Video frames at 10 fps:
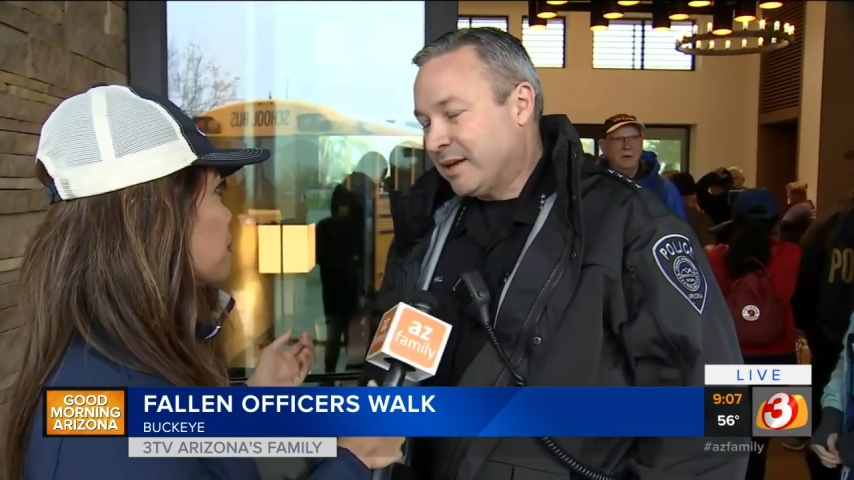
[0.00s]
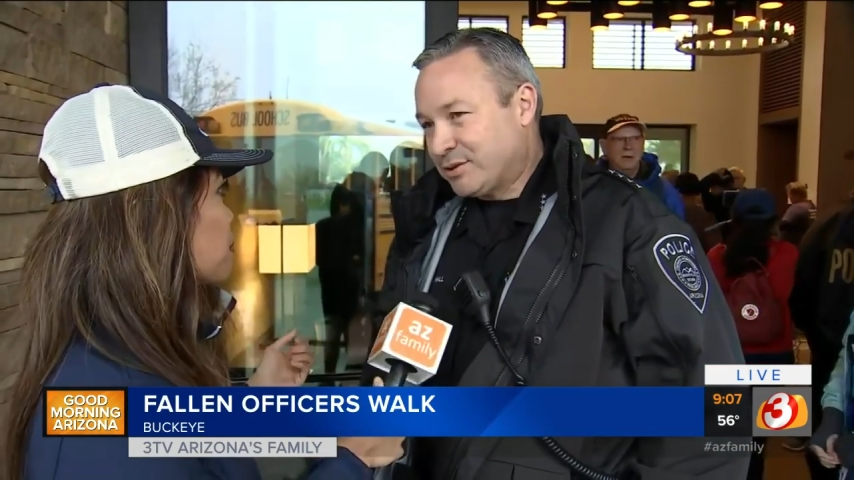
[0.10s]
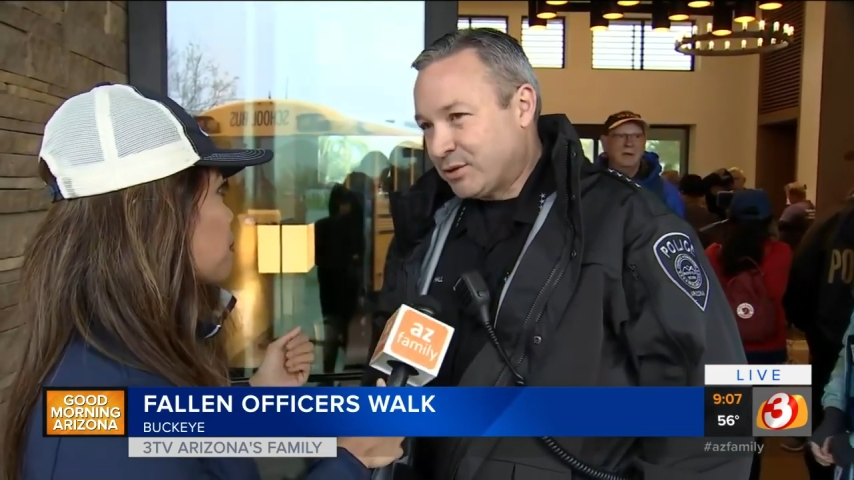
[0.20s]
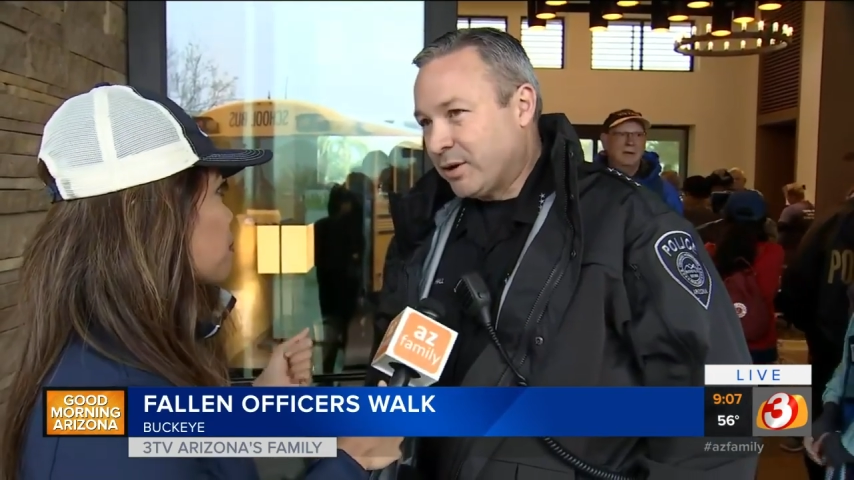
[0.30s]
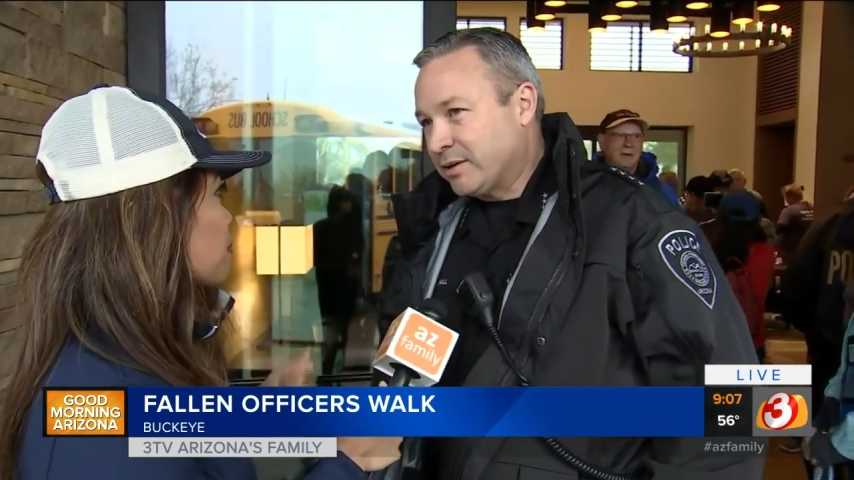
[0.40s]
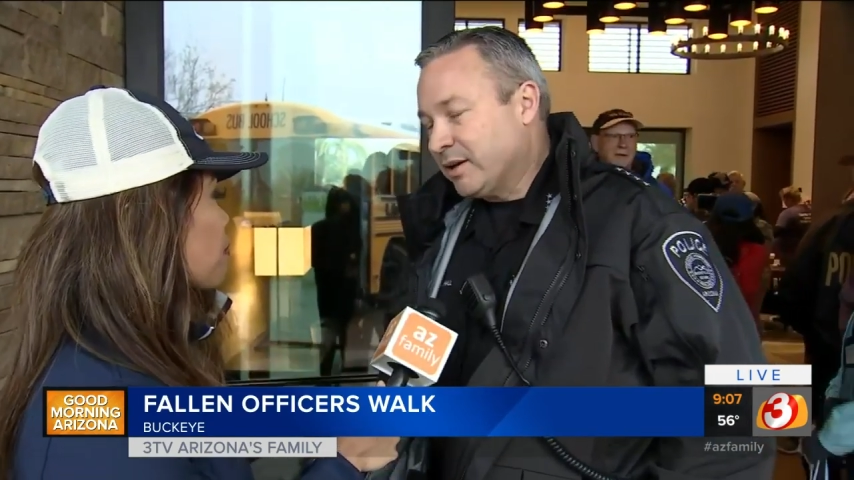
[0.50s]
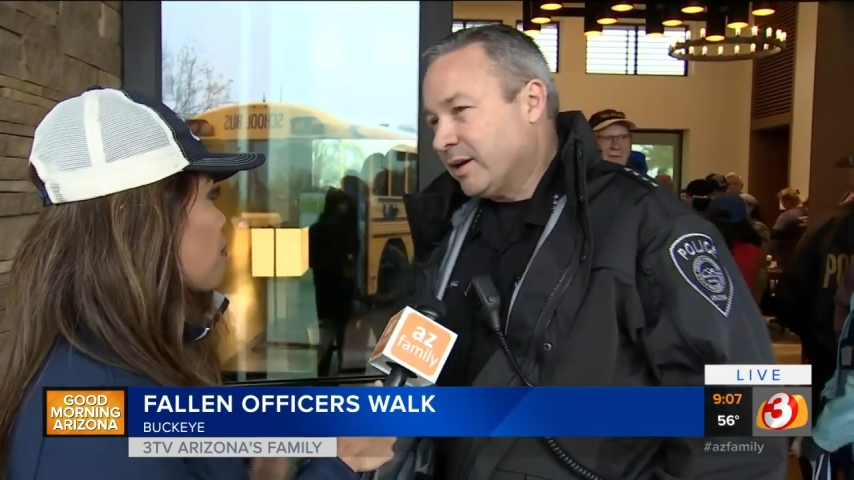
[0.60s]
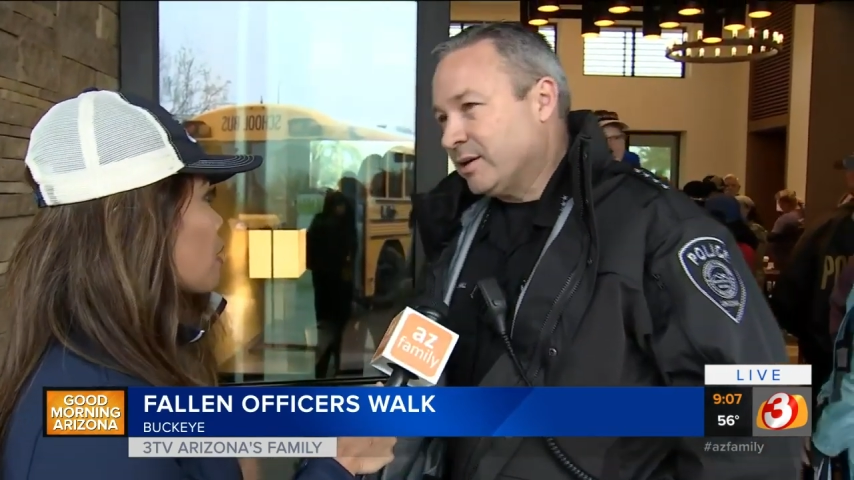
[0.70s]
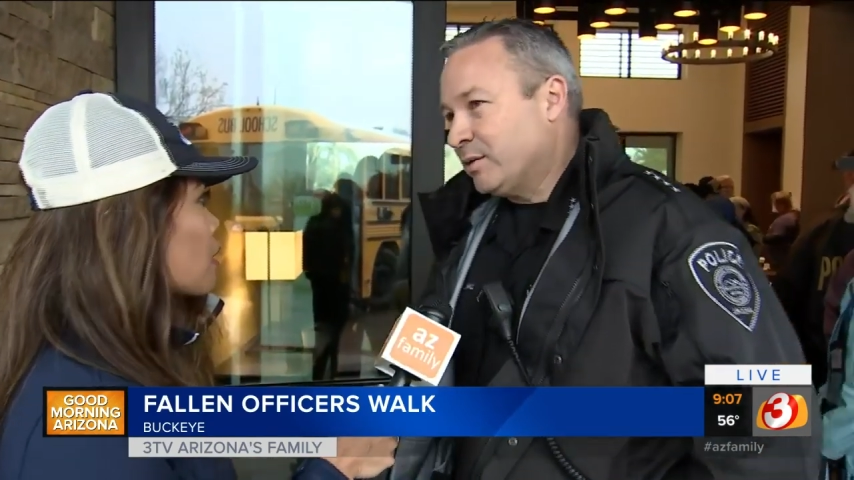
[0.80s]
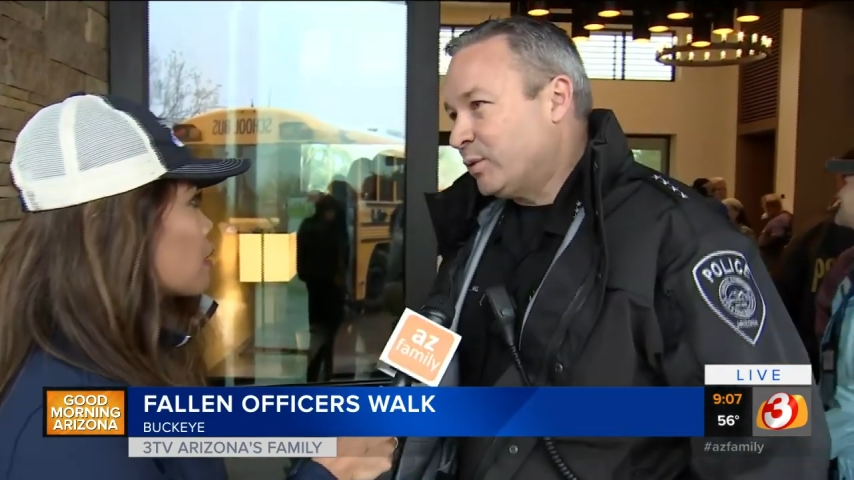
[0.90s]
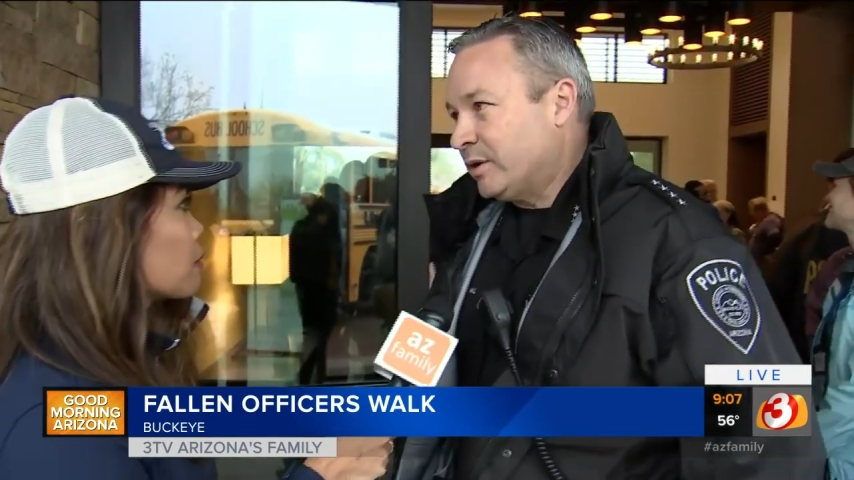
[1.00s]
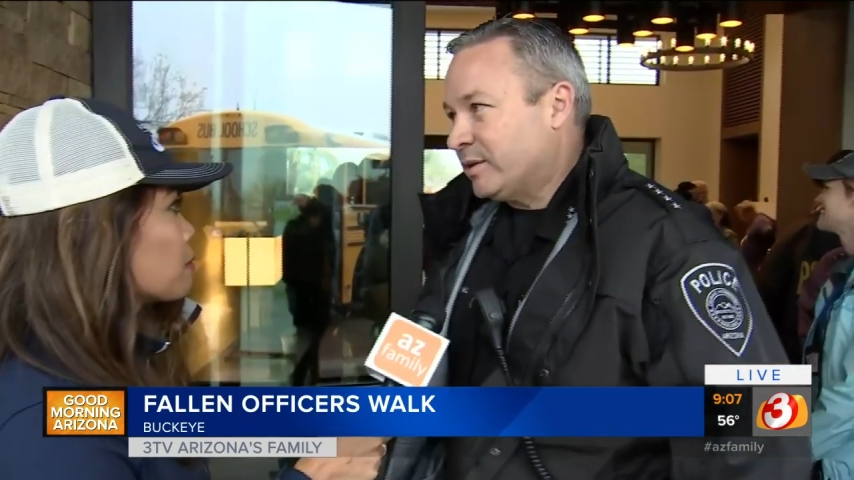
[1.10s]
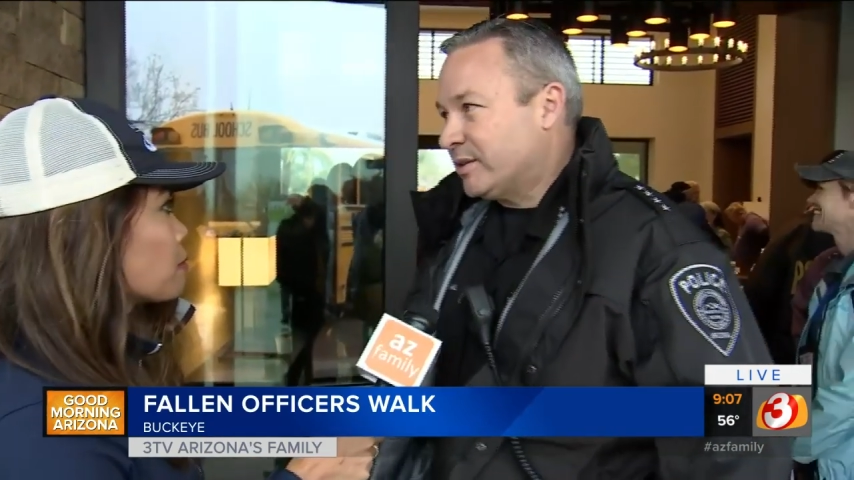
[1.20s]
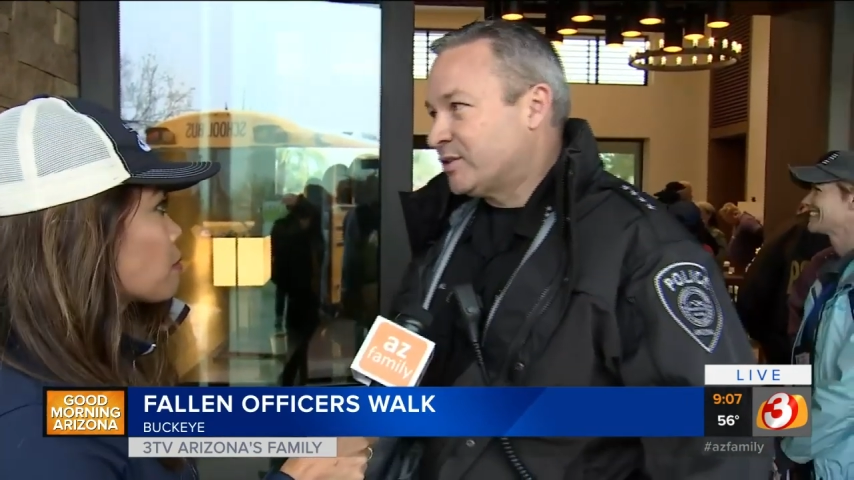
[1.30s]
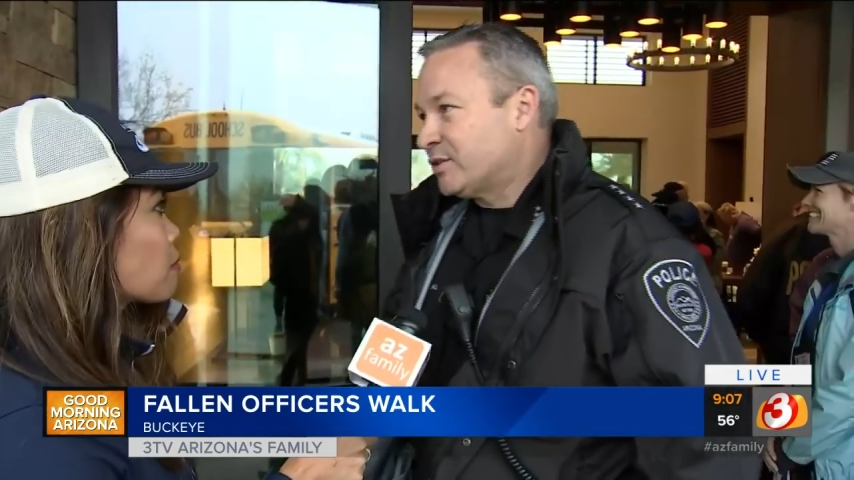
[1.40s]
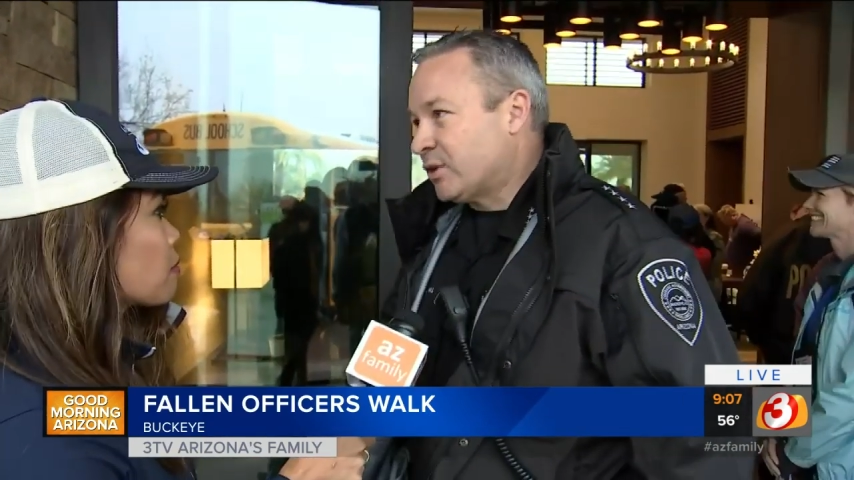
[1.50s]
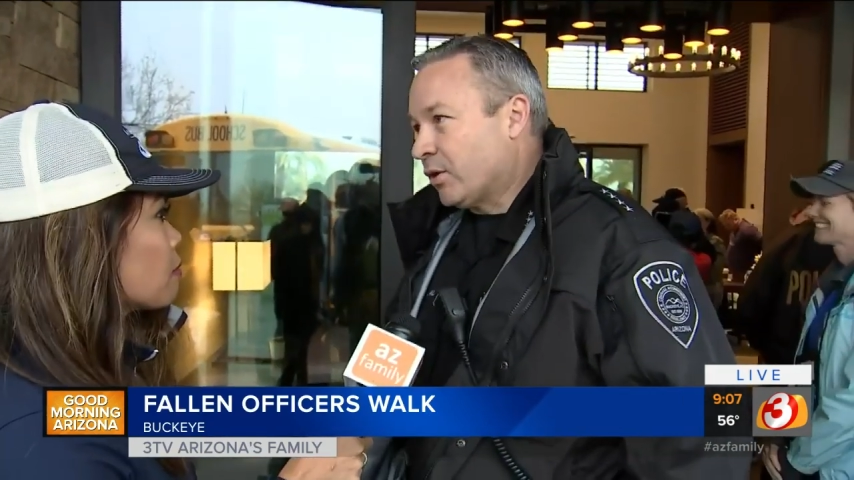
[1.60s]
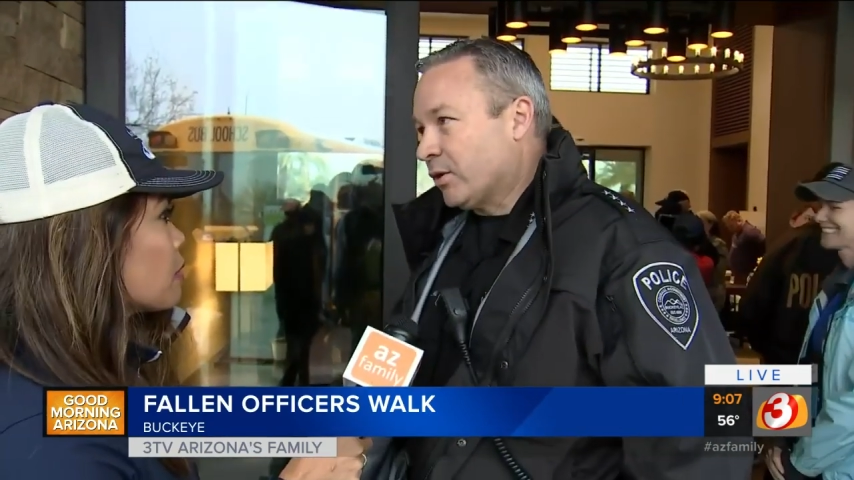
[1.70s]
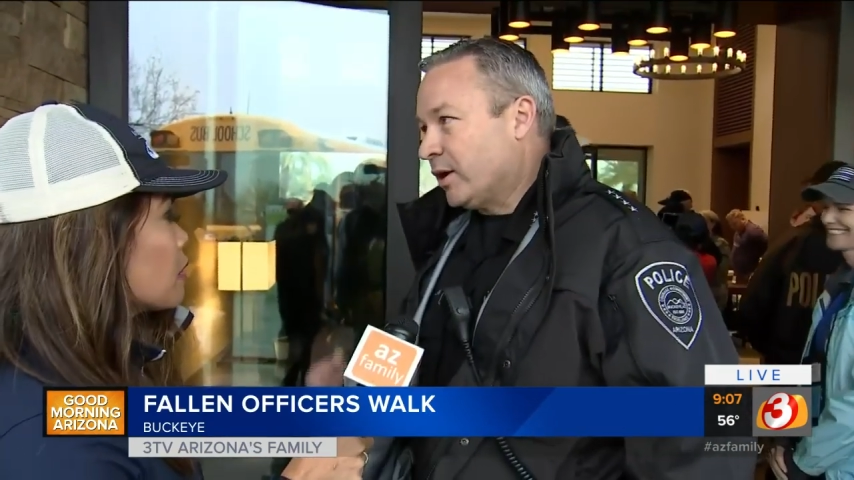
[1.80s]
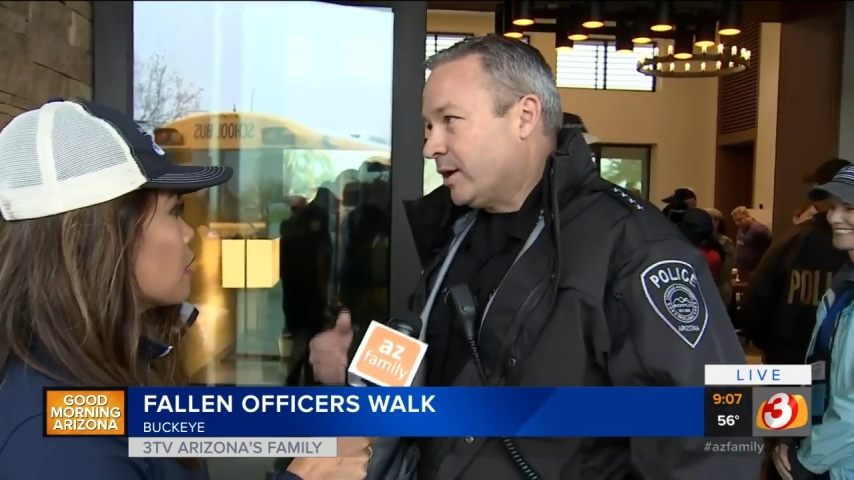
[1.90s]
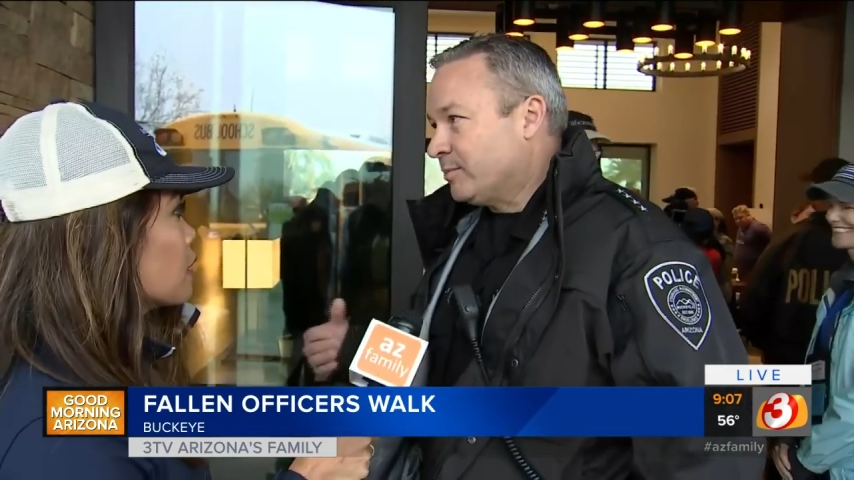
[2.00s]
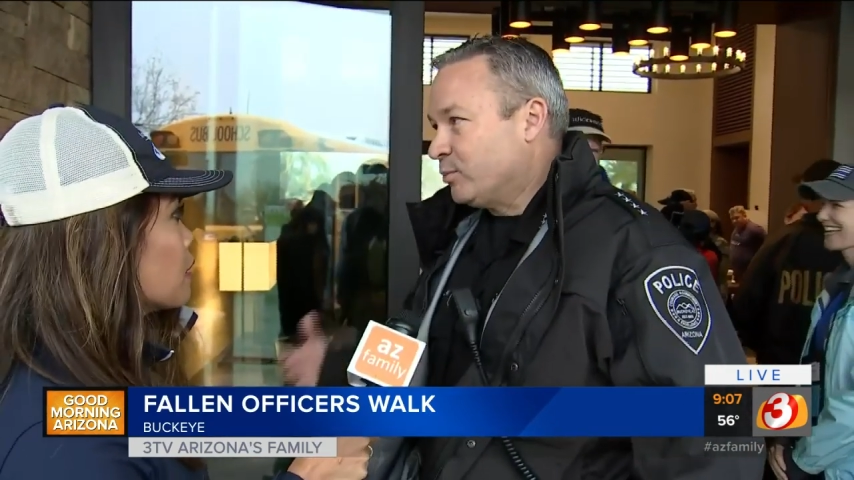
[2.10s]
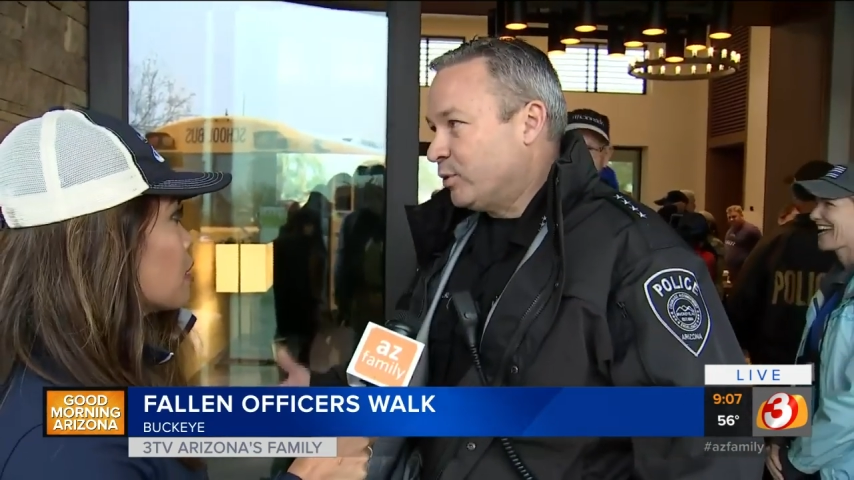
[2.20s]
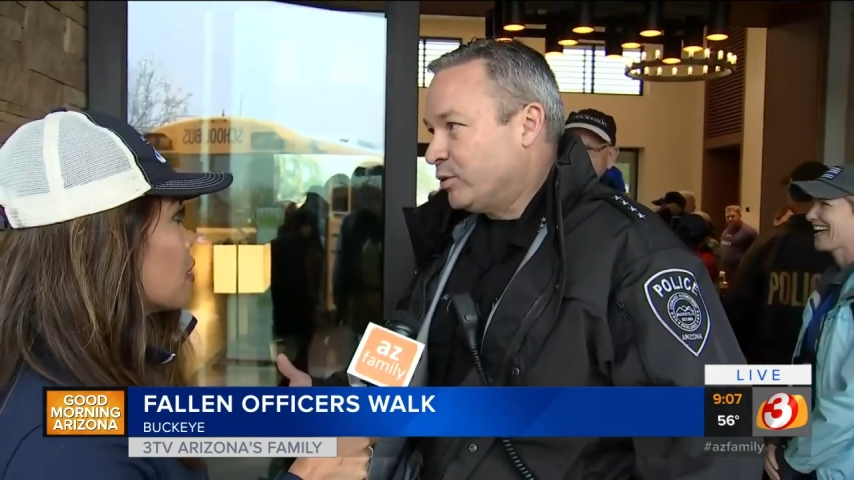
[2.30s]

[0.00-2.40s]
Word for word: That's correct. Yeah, we this is our uh,